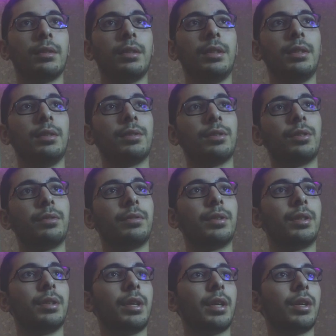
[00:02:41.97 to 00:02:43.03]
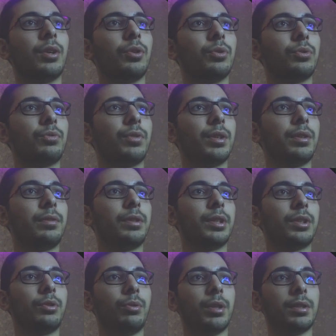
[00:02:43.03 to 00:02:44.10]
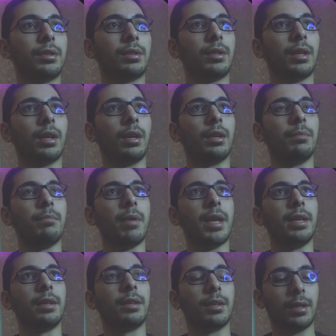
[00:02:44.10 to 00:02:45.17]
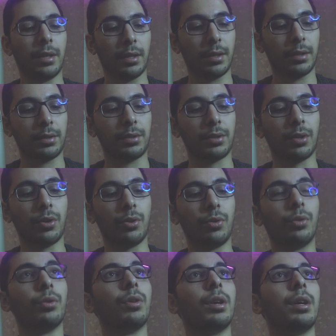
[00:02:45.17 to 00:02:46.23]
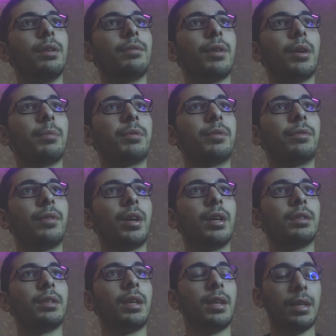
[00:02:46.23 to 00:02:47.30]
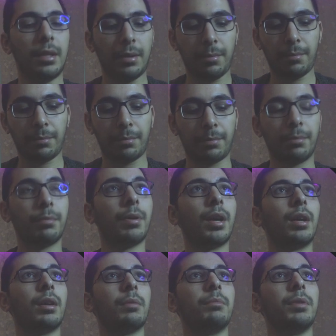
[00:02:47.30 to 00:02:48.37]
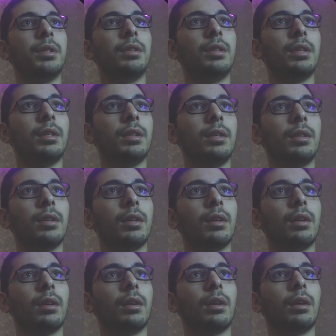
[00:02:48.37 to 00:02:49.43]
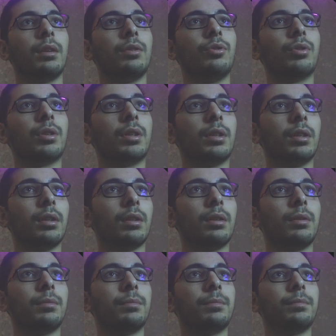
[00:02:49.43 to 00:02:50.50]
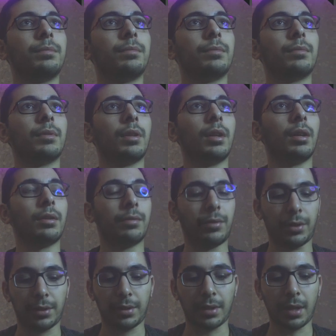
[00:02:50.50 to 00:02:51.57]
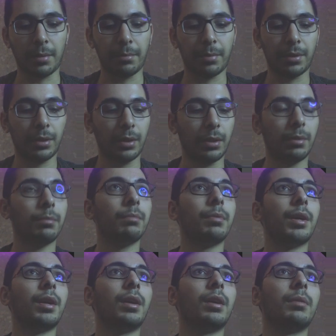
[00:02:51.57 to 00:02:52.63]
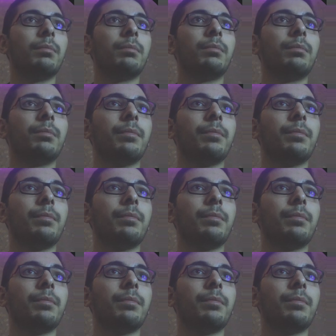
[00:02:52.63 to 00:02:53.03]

the server echoes whatever request that I make. So if I provide a param in the U R L, like for example param